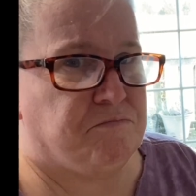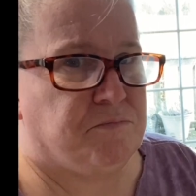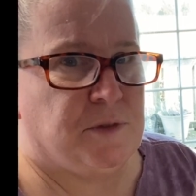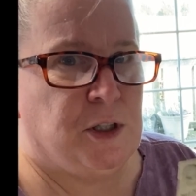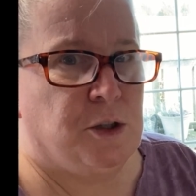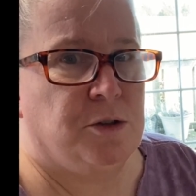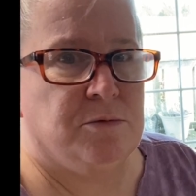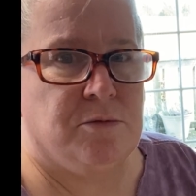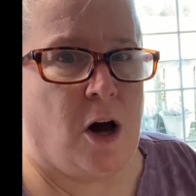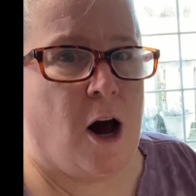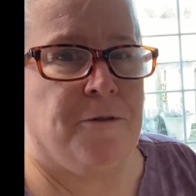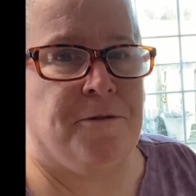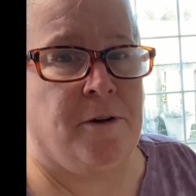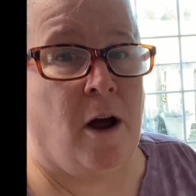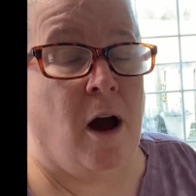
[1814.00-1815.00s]
you know,
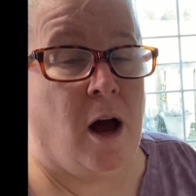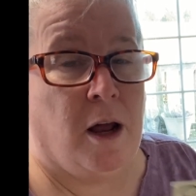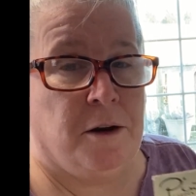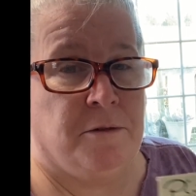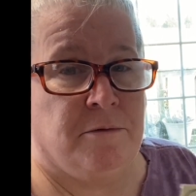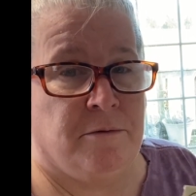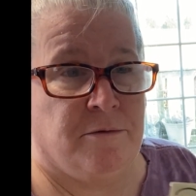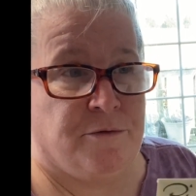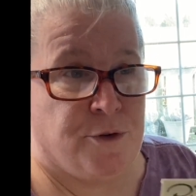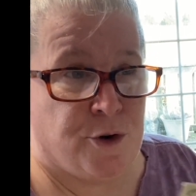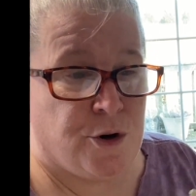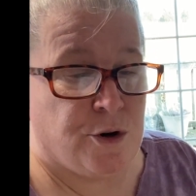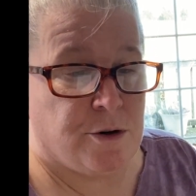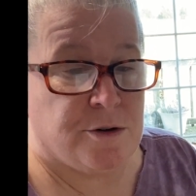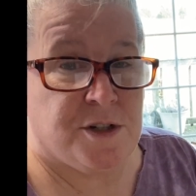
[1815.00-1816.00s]
off and on
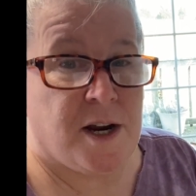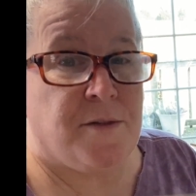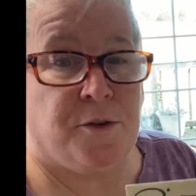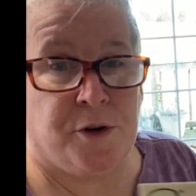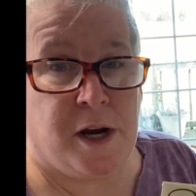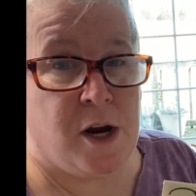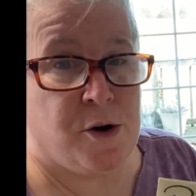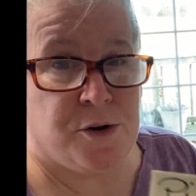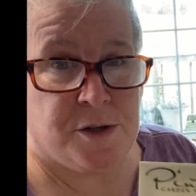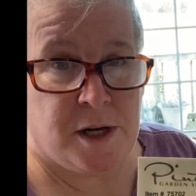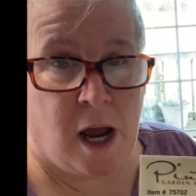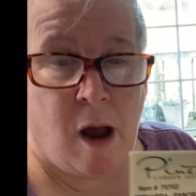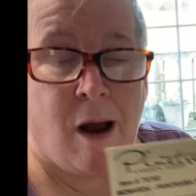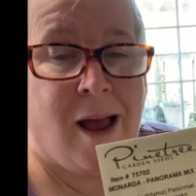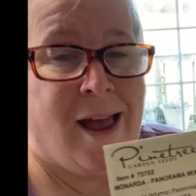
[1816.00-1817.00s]
for several years
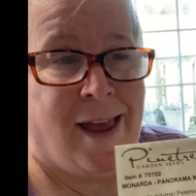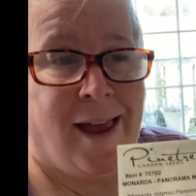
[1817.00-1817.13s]
now.